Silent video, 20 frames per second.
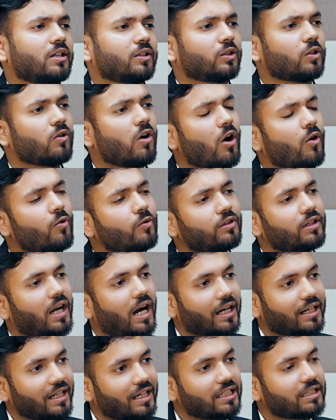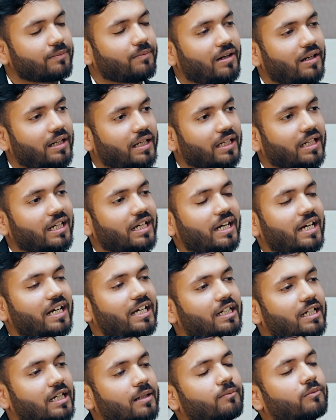So how Tata is building
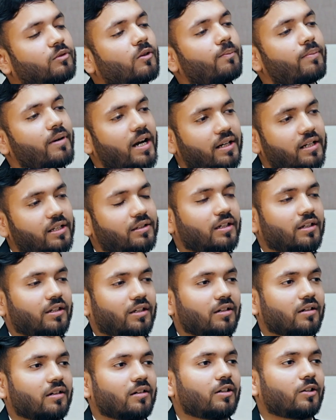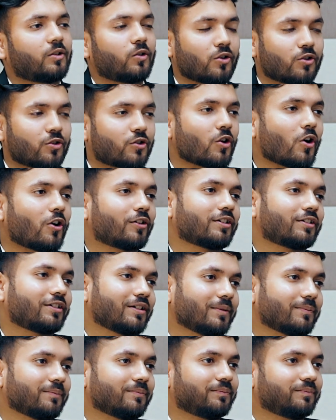in terms of practices to ensure the
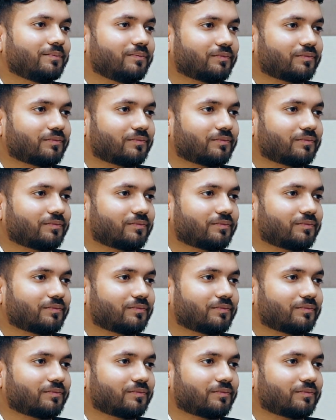same?